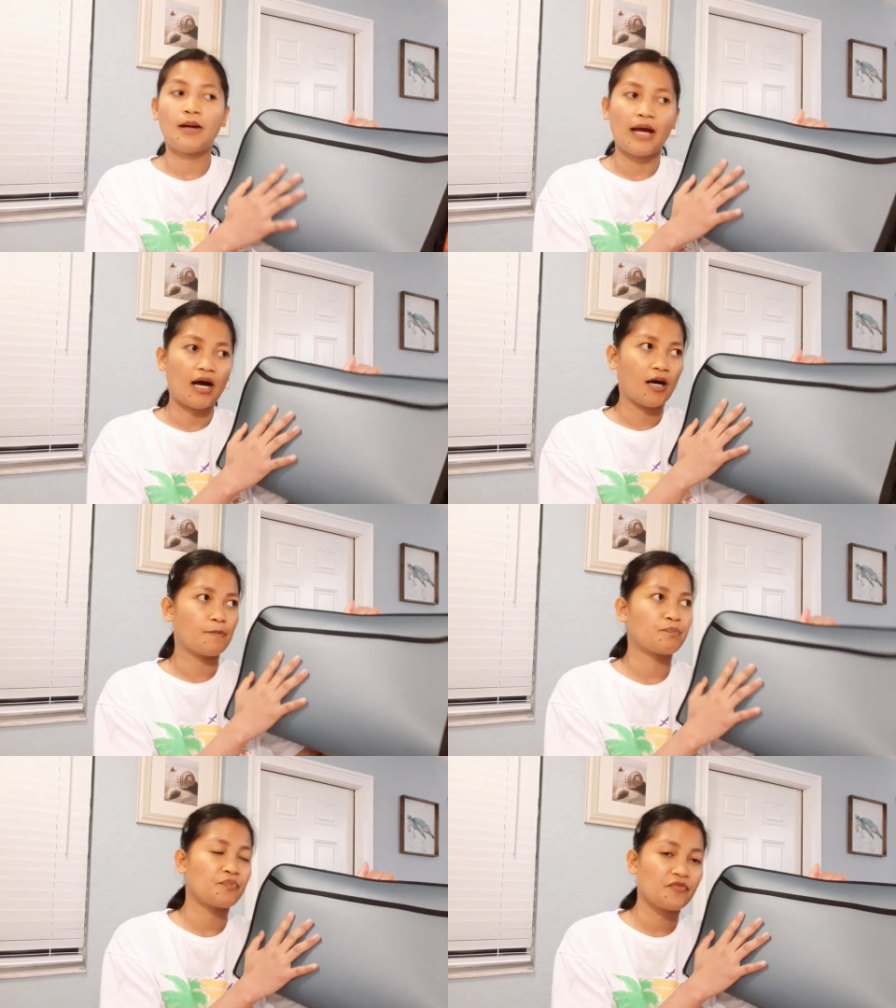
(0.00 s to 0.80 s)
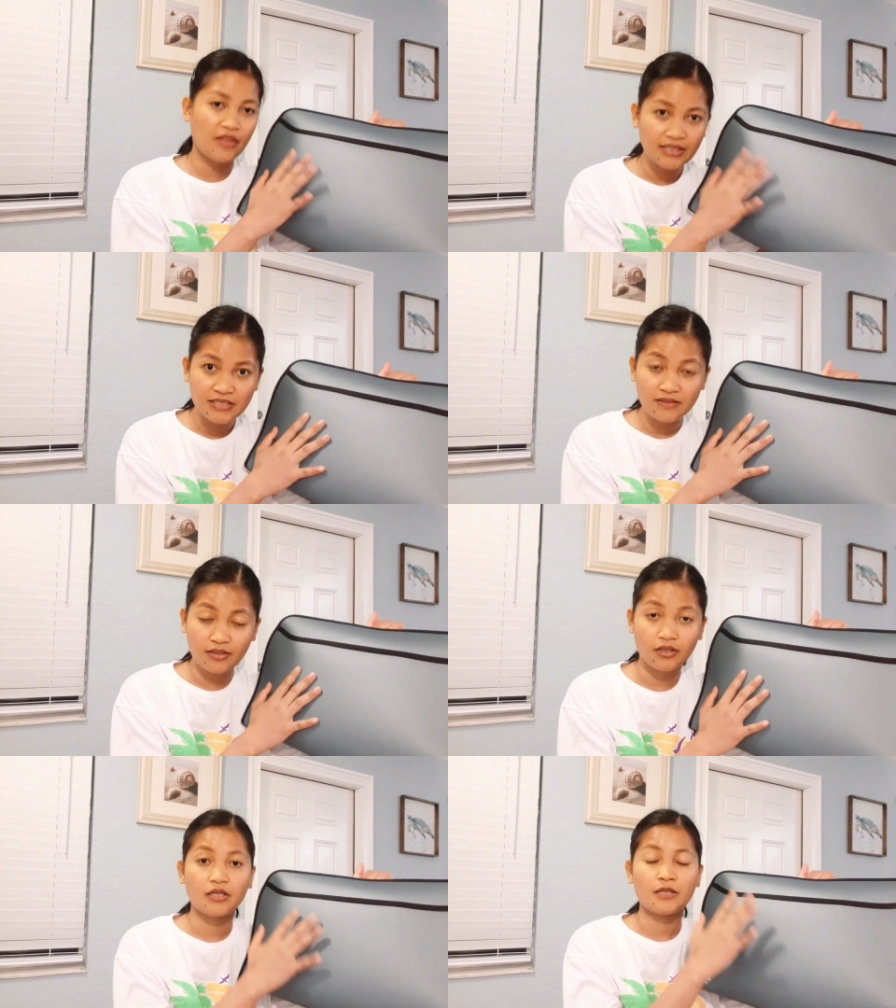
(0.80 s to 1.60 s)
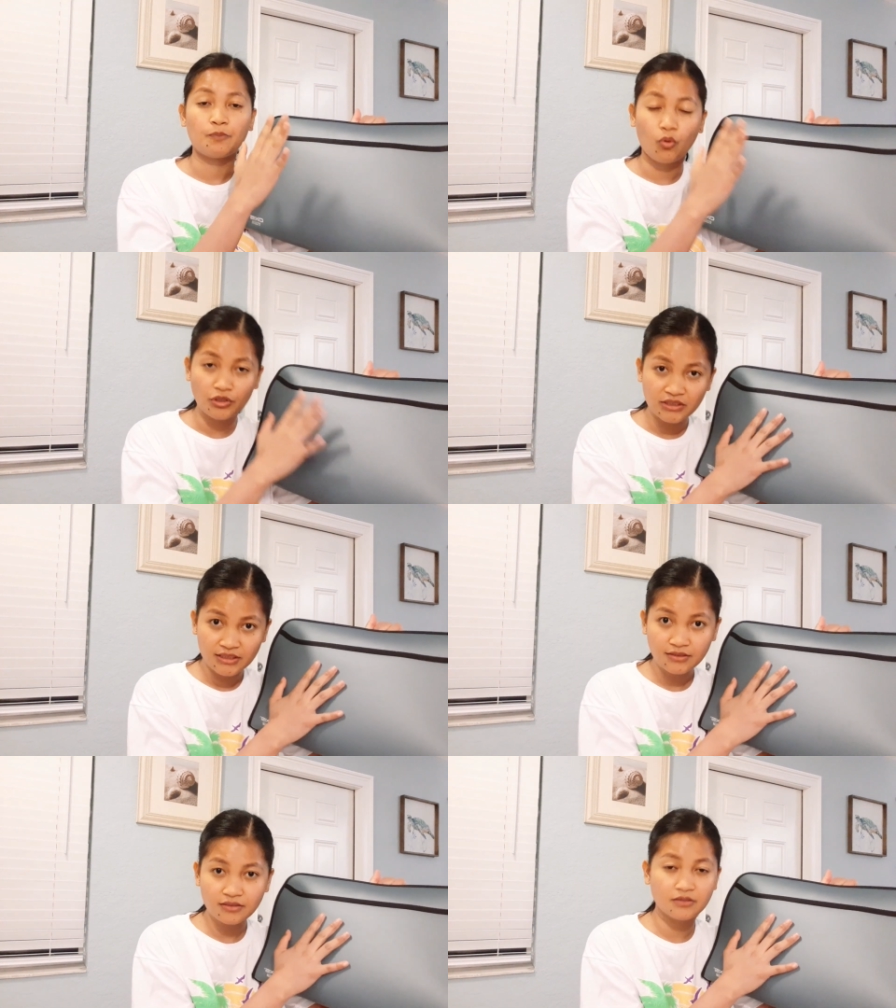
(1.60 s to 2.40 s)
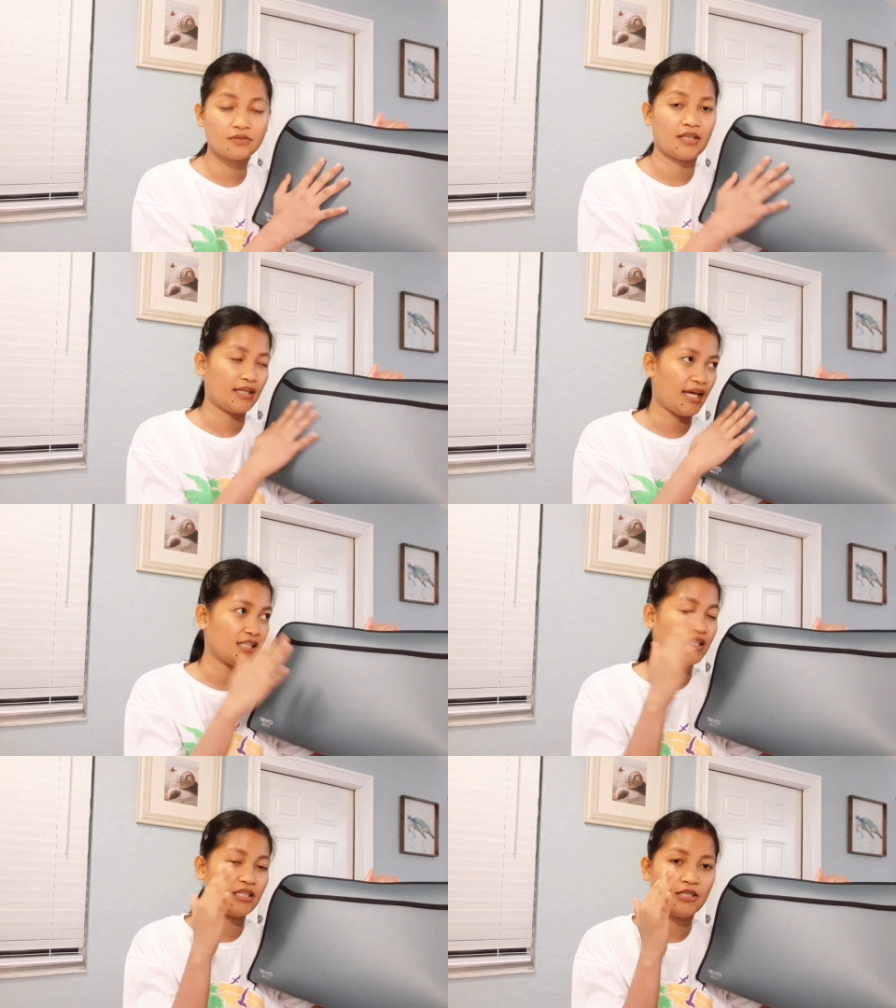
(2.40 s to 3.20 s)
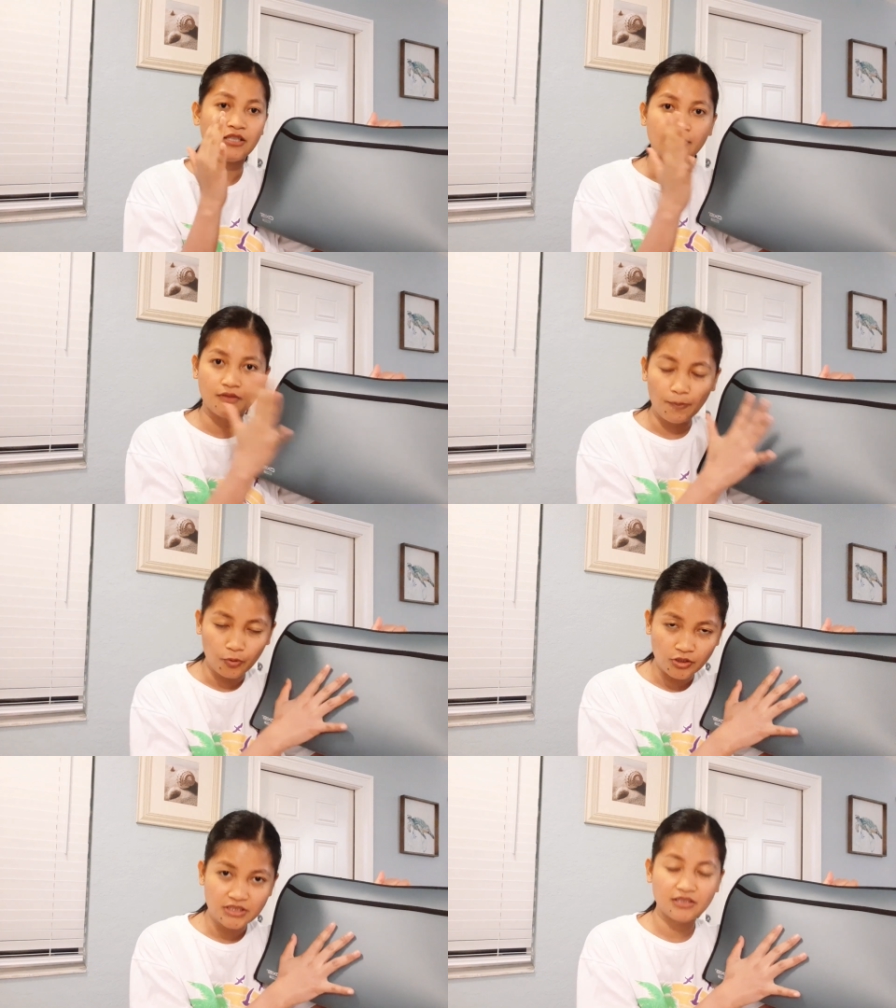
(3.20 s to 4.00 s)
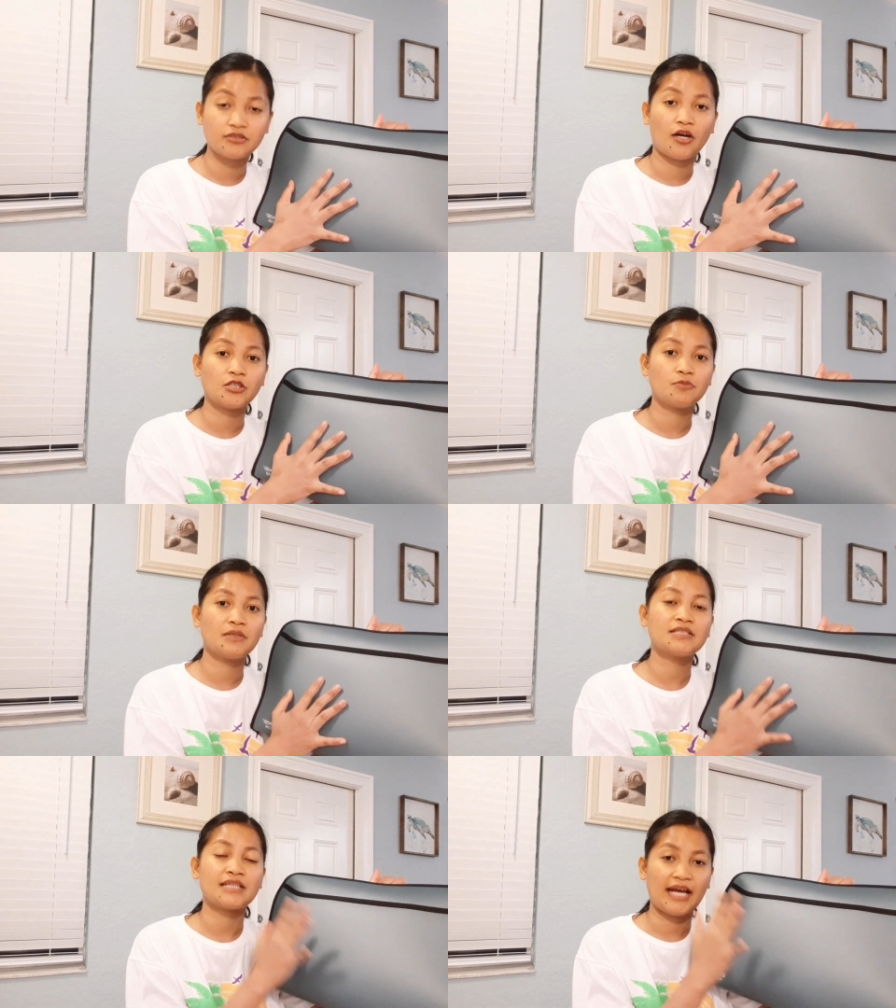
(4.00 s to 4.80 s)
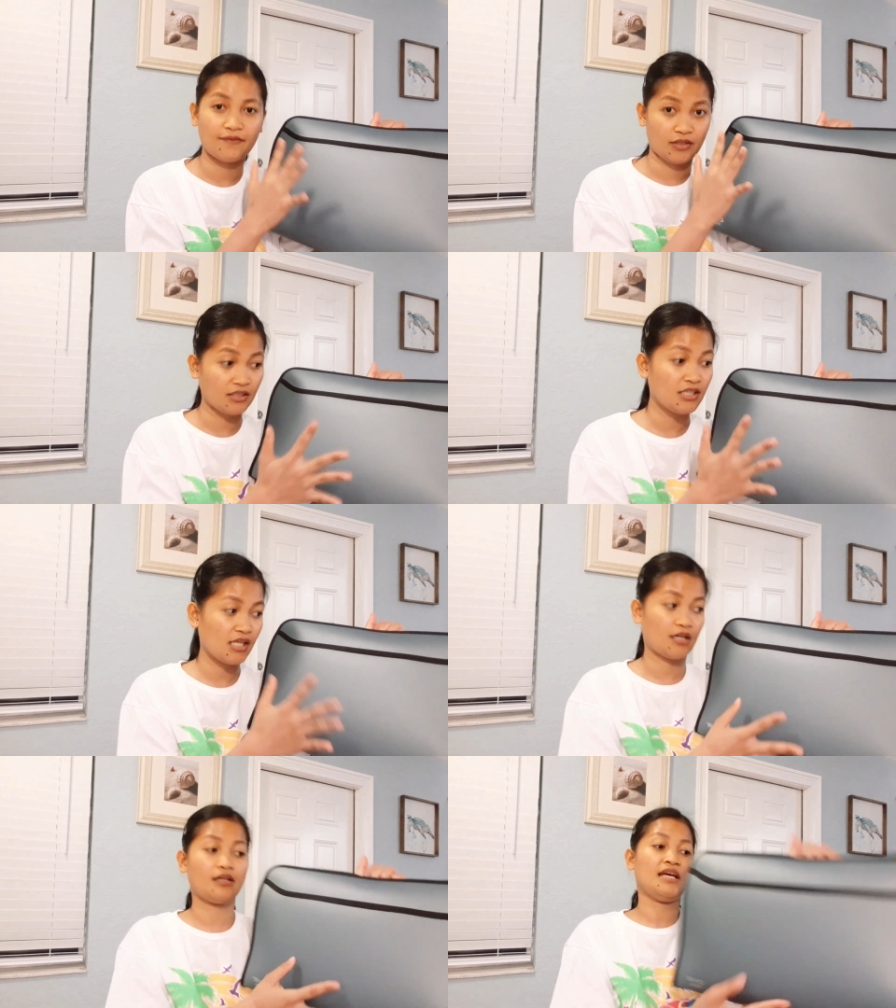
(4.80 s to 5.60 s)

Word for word: Um, things that are important, like any personal documents, I have it in here.